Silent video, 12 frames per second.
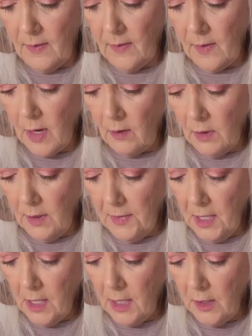So let
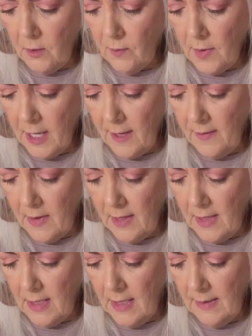me cut around
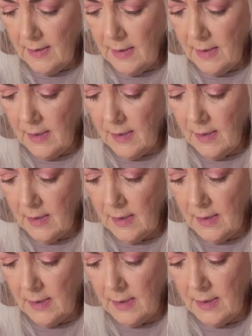these,
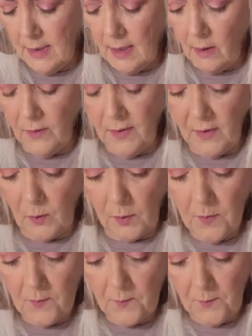or this
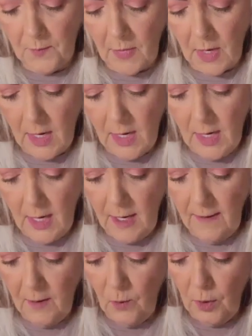one,
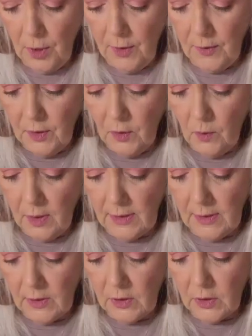and then we're going to do
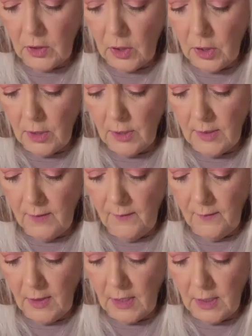one start to
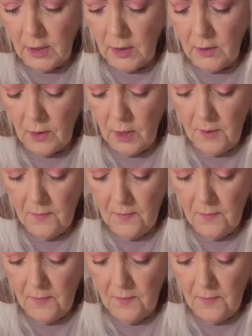finish,